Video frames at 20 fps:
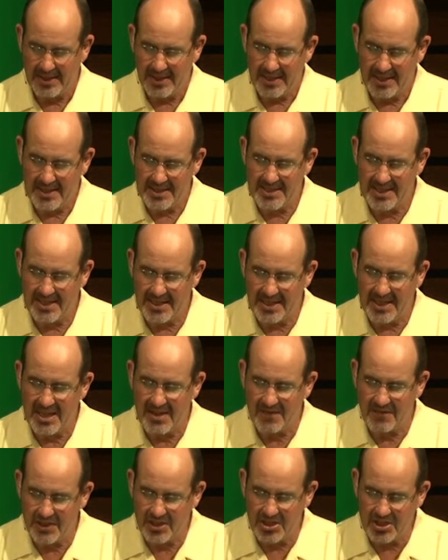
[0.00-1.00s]
he said,
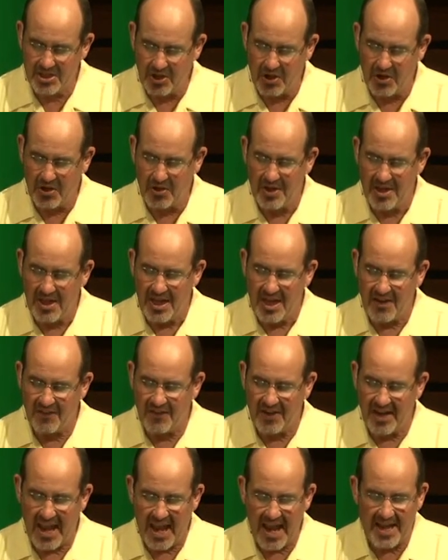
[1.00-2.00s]
Even so, if
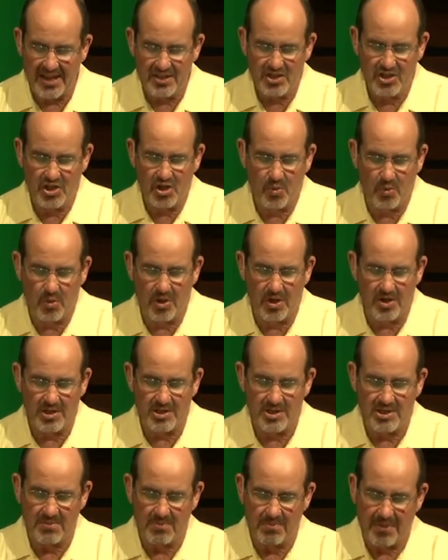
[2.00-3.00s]
it has no
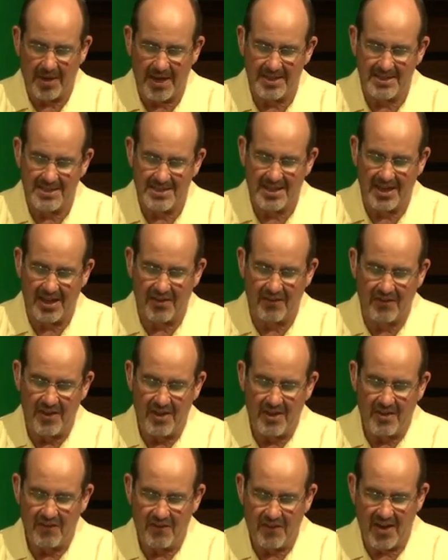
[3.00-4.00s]
works by itself,
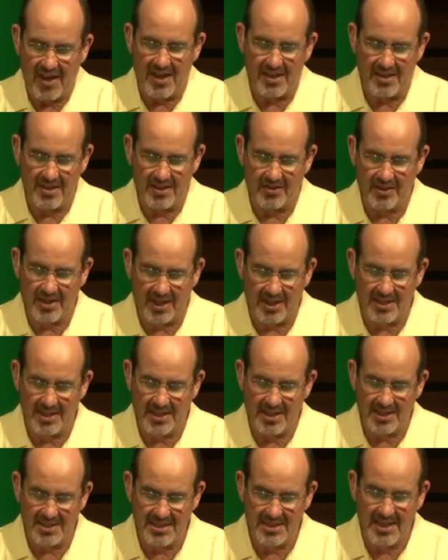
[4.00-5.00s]
faith, okay,
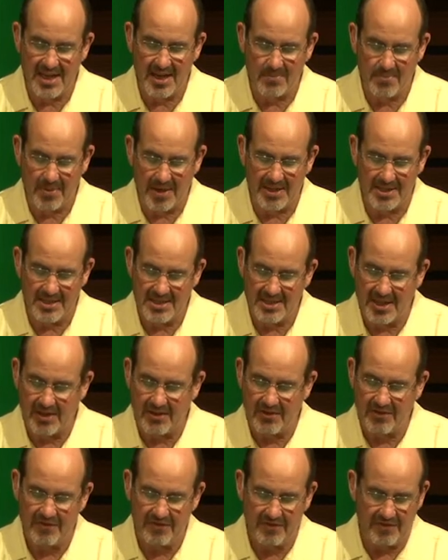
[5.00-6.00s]
it's dead by
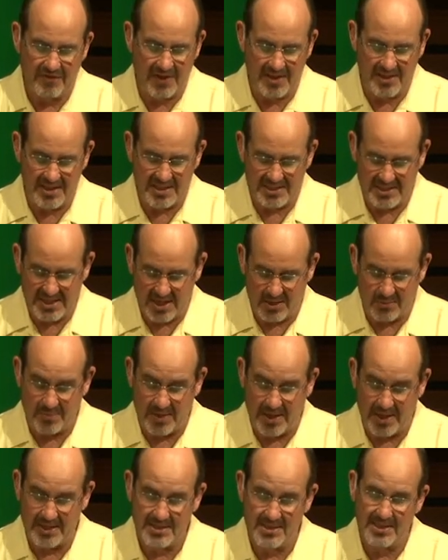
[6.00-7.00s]
itself. Faith is dead
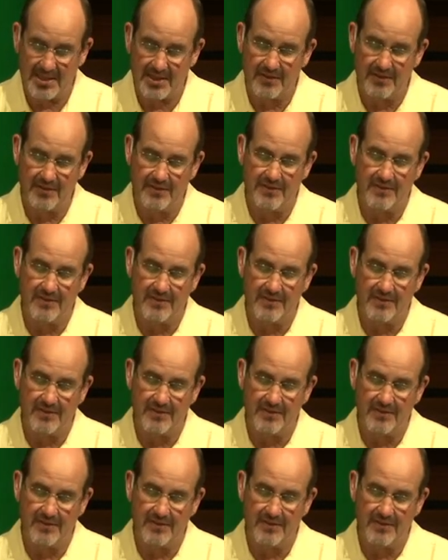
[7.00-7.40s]
by itself.